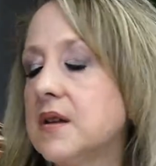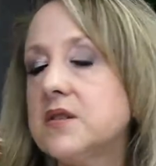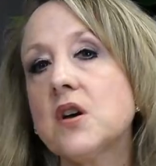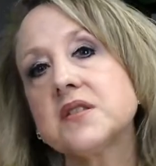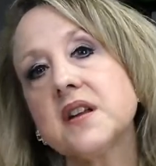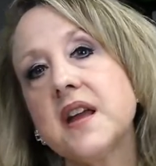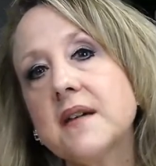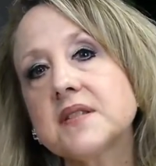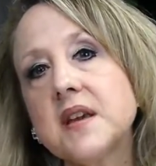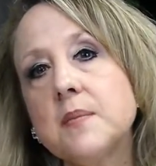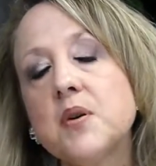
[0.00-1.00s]

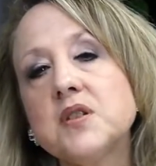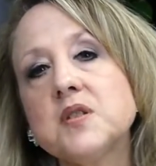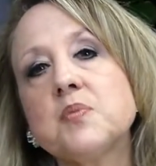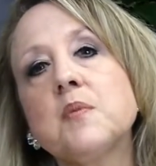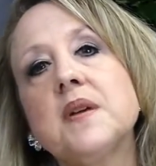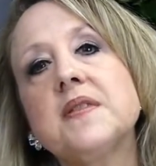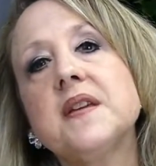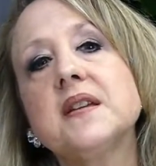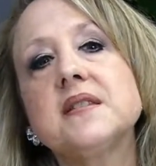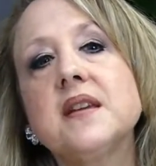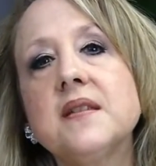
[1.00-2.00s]
Dostoevsky puts
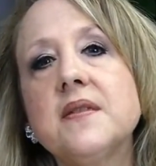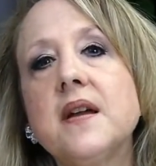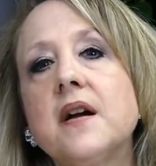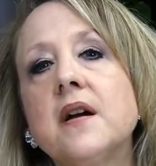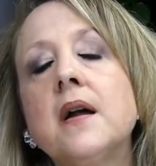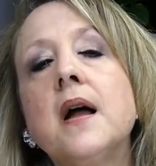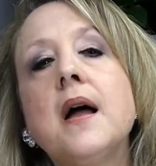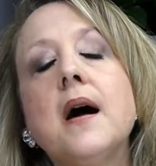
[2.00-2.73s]
Prometheus in there.